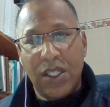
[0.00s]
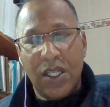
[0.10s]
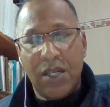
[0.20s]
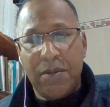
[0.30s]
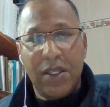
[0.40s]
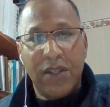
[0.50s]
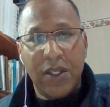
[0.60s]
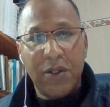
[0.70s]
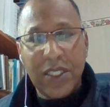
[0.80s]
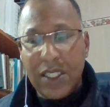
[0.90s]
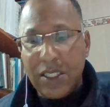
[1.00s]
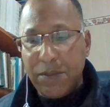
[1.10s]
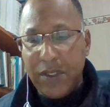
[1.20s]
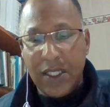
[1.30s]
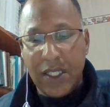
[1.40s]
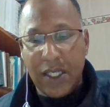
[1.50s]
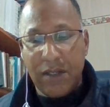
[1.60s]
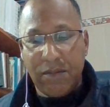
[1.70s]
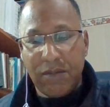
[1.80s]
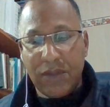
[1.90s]
I mean, theoretically
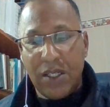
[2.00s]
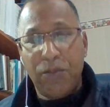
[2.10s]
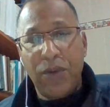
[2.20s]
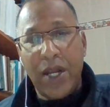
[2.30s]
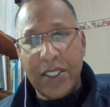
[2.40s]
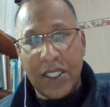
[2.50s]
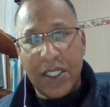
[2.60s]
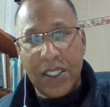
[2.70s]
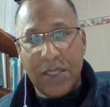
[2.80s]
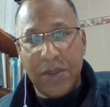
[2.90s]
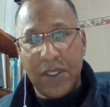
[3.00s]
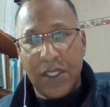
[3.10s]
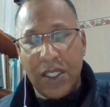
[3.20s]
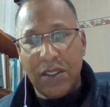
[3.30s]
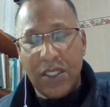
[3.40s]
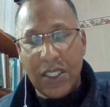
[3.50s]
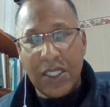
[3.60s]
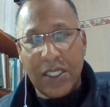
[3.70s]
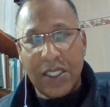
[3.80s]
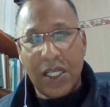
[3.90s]
speaking and practically speaking, this
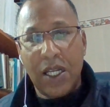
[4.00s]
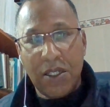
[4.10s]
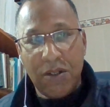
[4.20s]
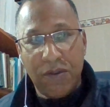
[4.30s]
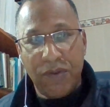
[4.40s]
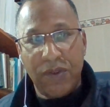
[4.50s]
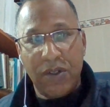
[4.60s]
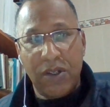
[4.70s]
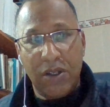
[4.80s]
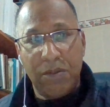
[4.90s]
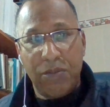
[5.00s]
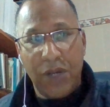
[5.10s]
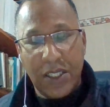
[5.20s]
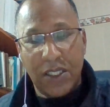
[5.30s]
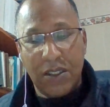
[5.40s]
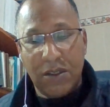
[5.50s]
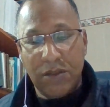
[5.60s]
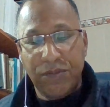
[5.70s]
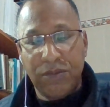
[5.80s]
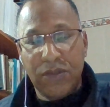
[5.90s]
has a lot of practical
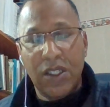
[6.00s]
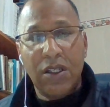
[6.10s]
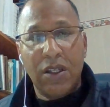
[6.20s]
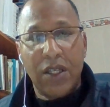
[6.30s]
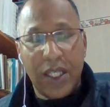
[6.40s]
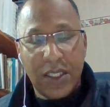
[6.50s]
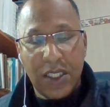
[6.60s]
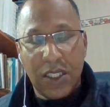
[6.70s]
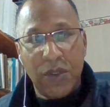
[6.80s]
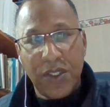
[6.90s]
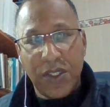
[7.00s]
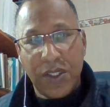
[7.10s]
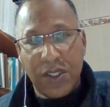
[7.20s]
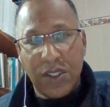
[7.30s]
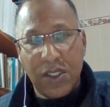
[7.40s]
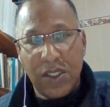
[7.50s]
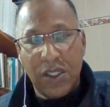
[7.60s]
consequences